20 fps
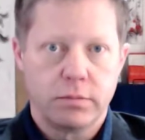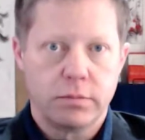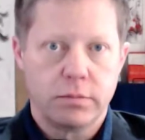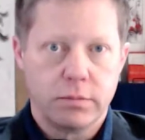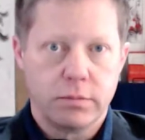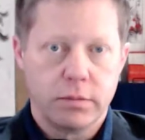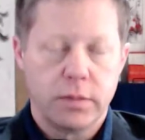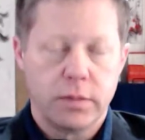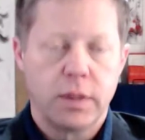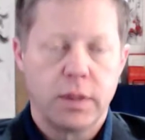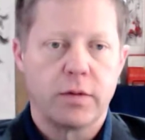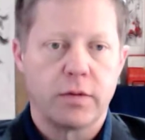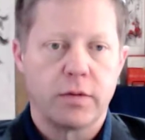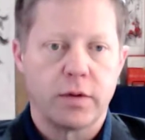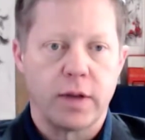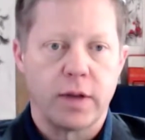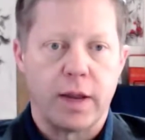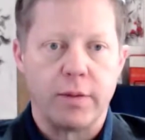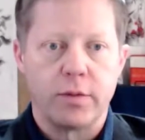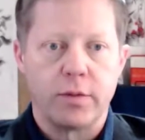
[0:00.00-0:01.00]

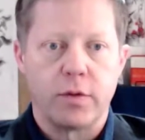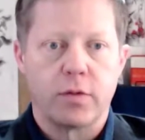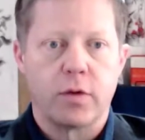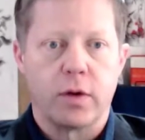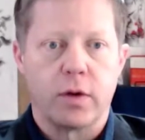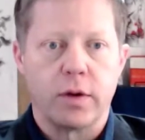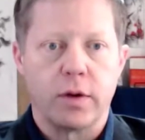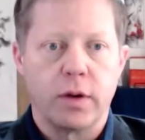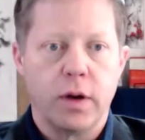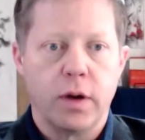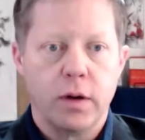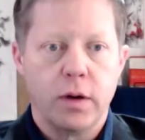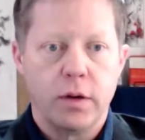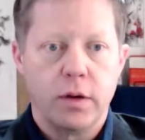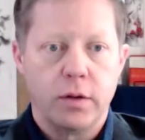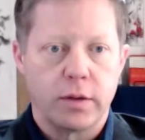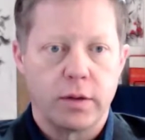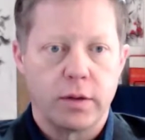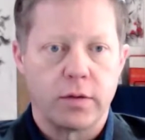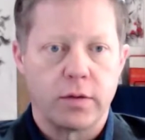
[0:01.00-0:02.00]
the time to start,
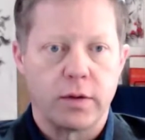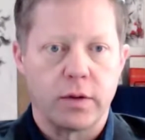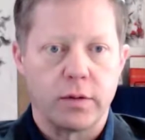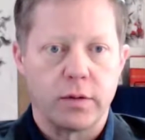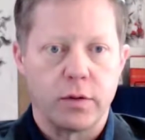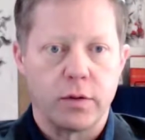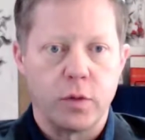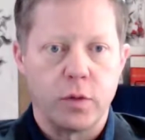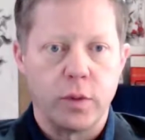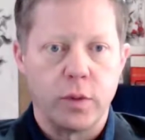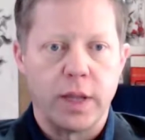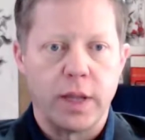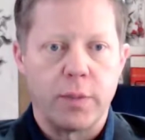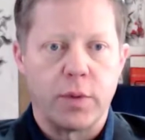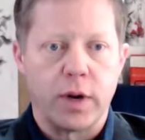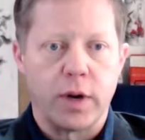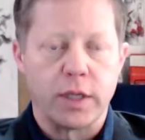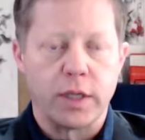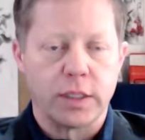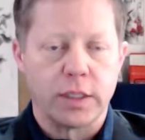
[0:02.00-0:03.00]
like I said, doing that
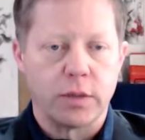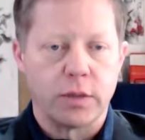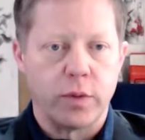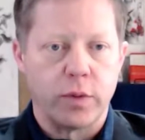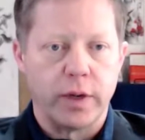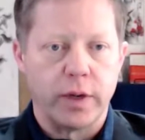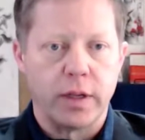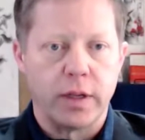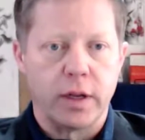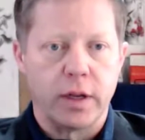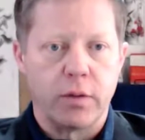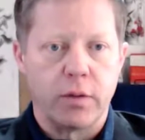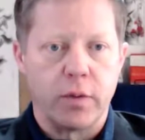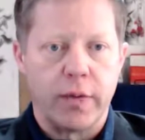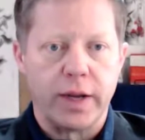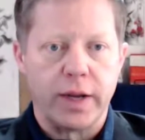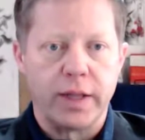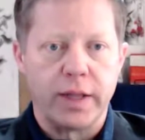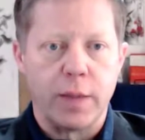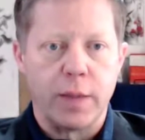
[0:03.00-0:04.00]
project, reading, uh,
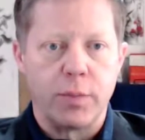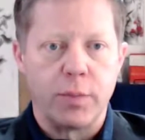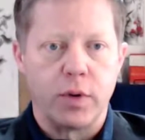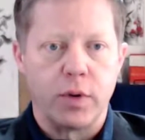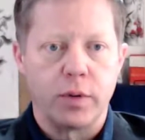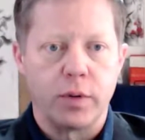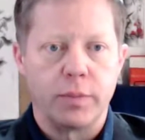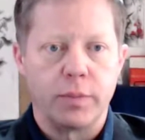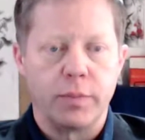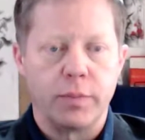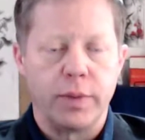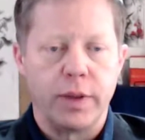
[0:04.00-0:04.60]
writing that book,